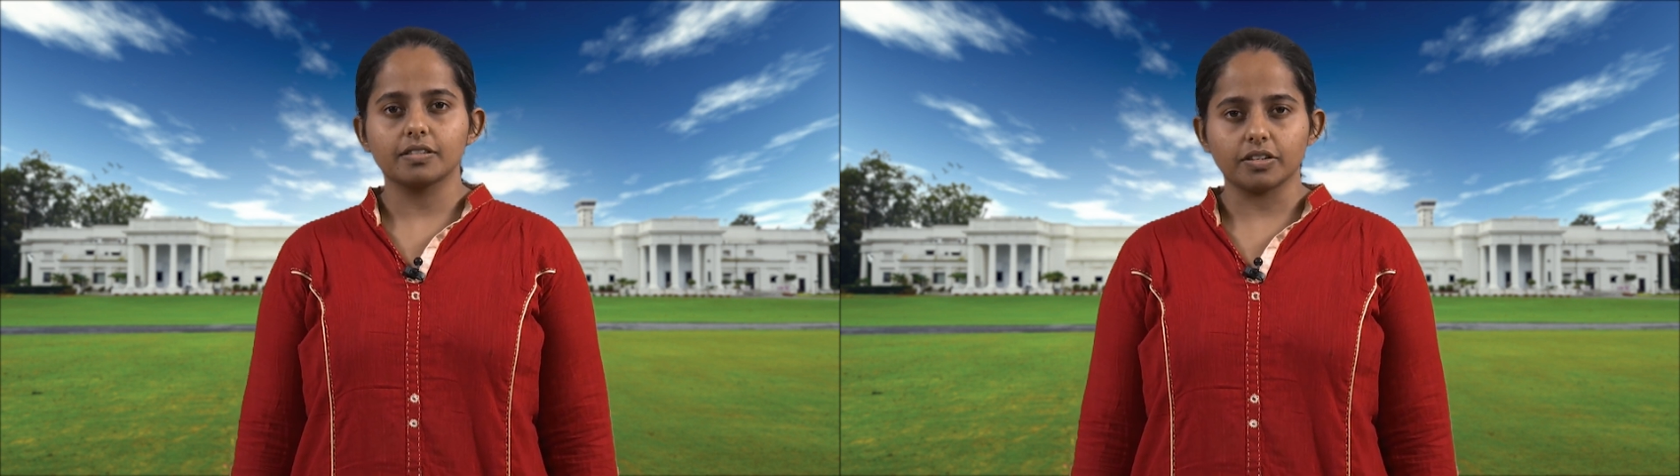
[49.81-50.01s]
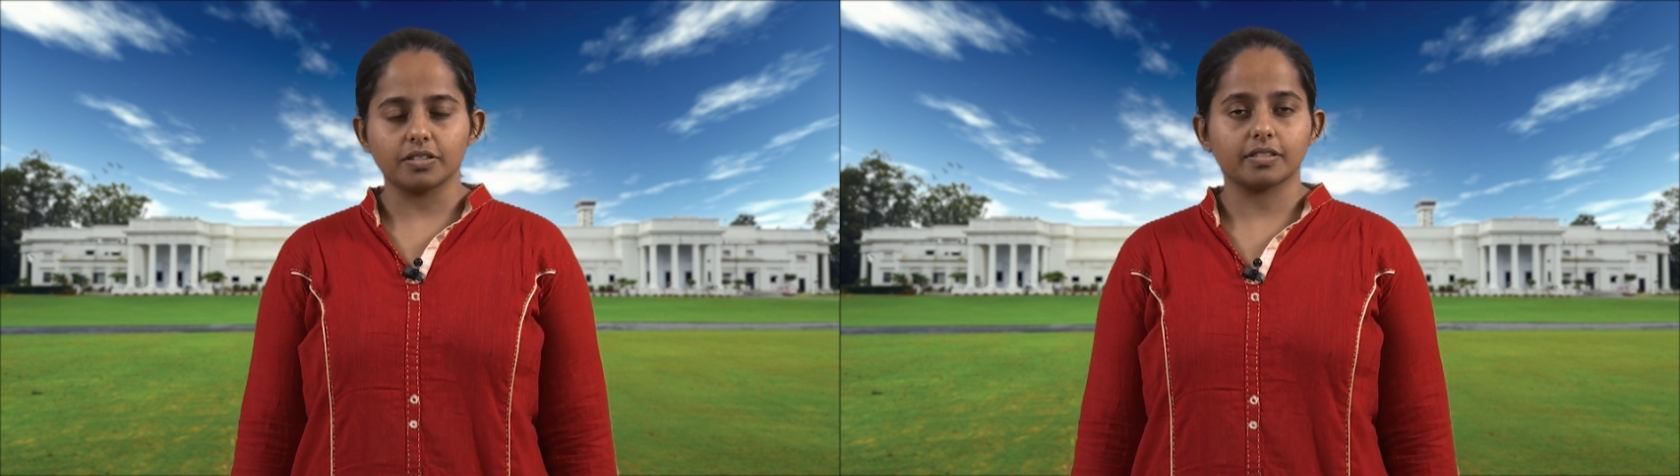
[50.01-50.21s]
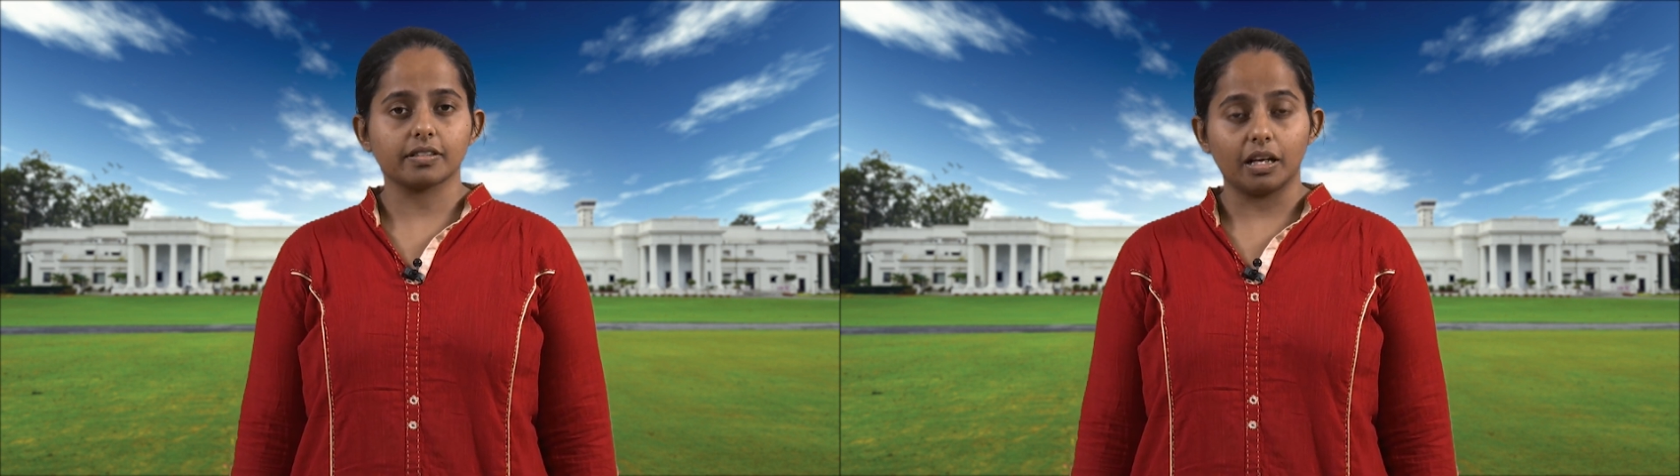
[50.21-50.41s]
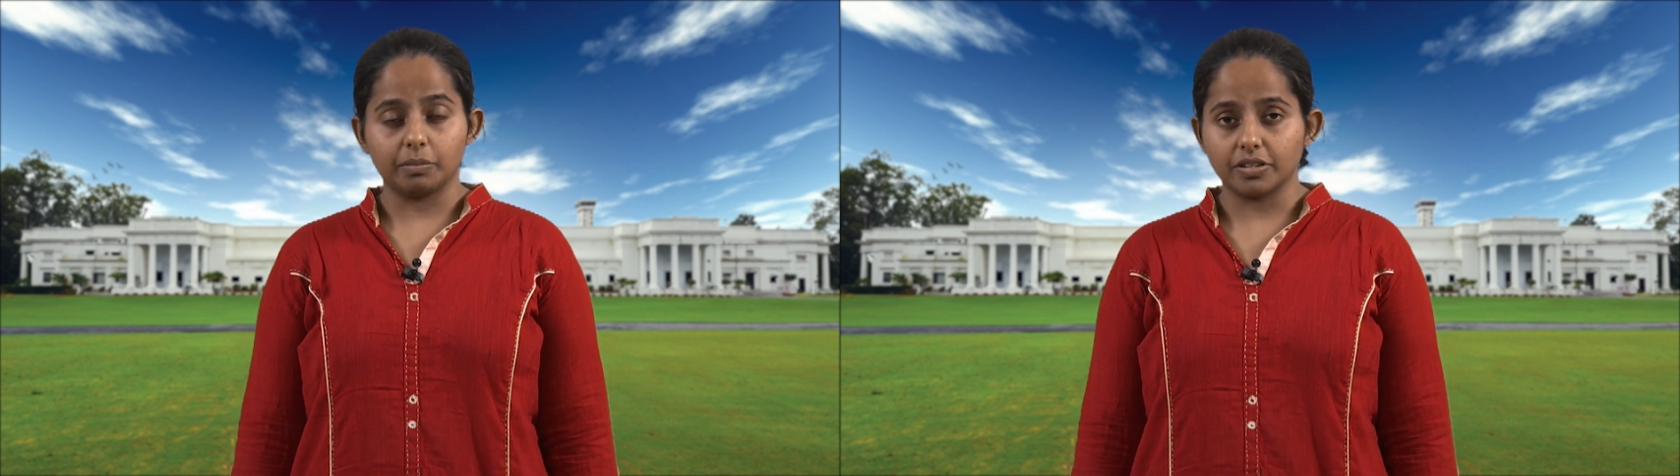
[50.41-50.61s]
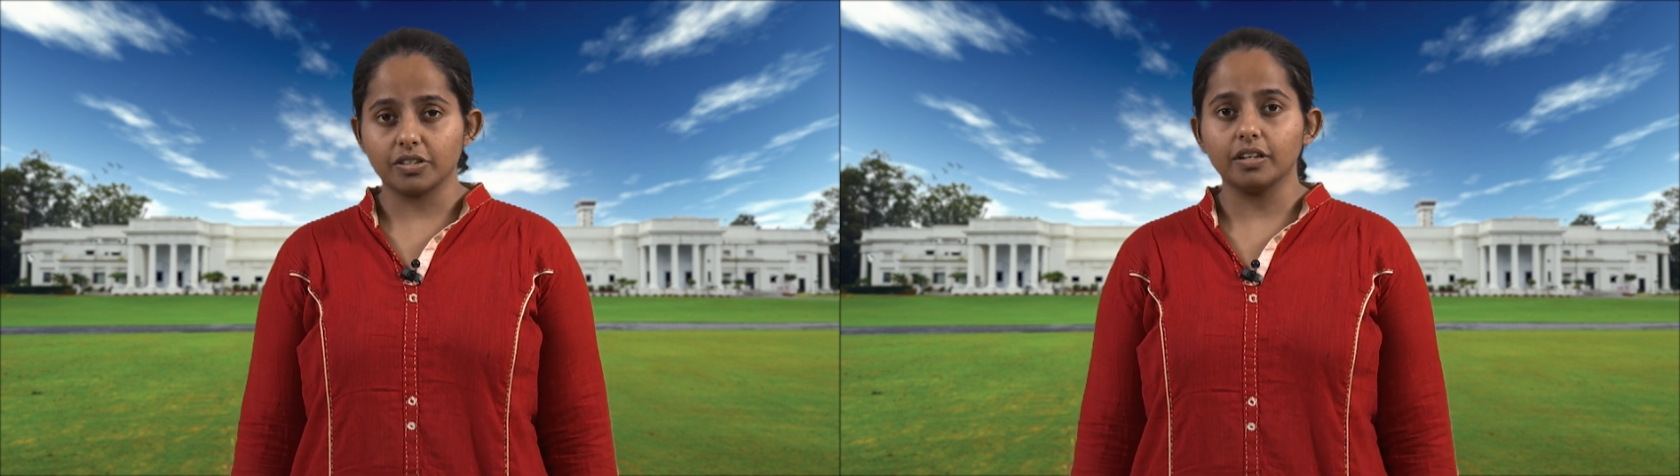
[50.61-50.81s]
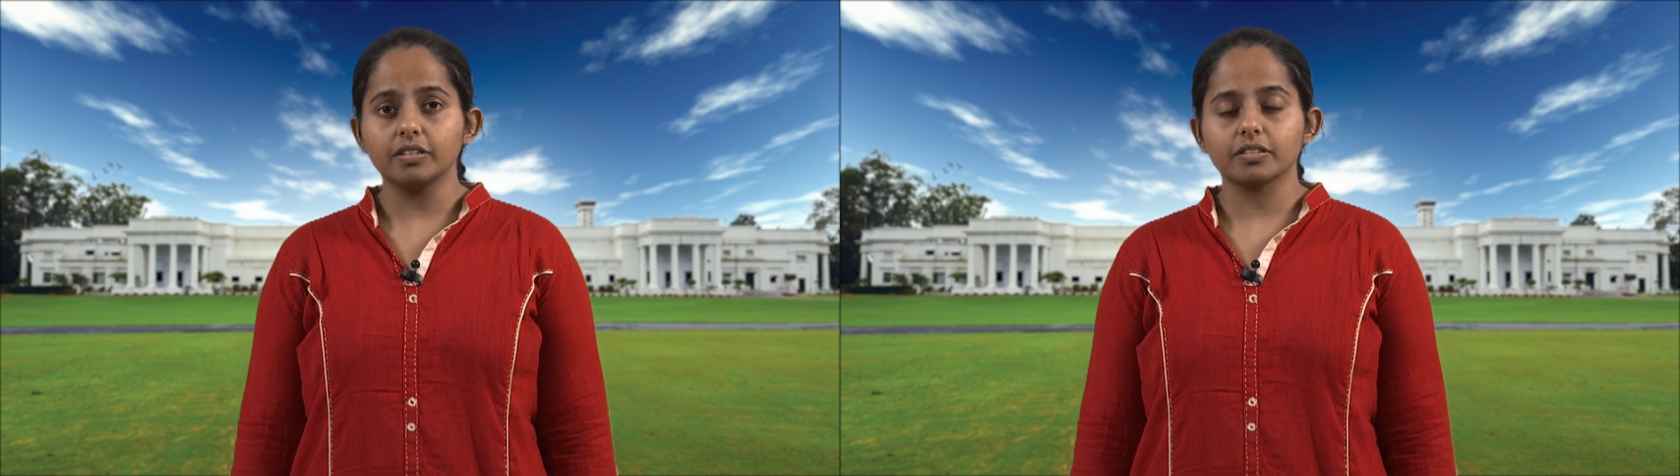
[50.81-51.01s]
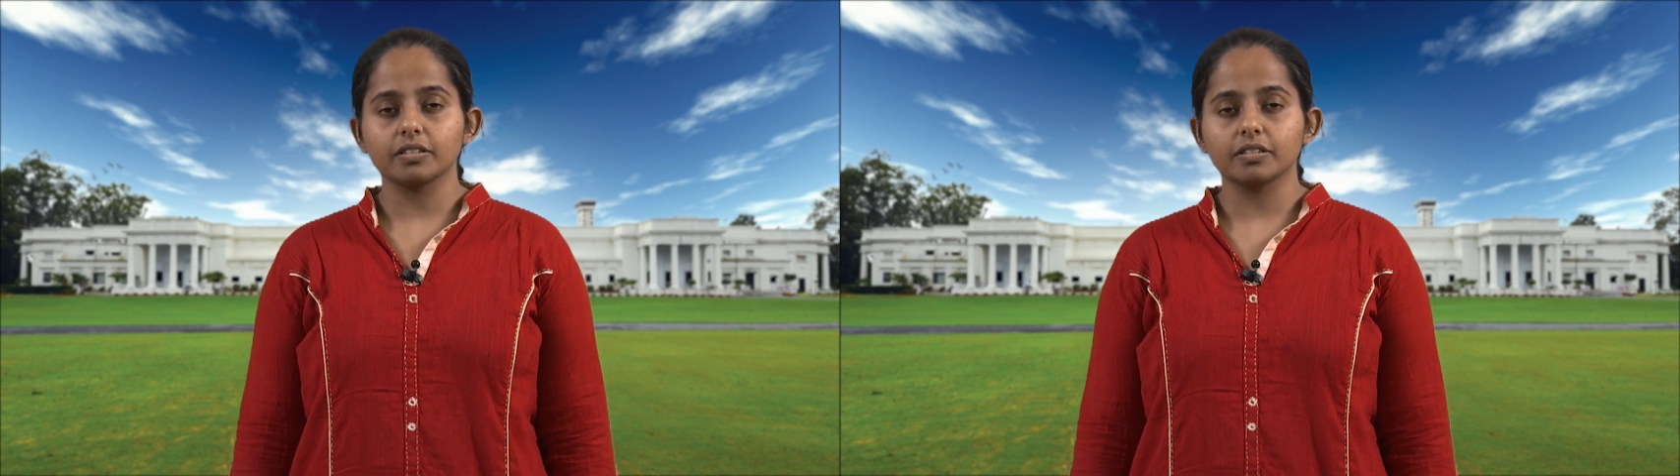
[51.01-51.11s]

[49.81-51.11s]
such as climate change,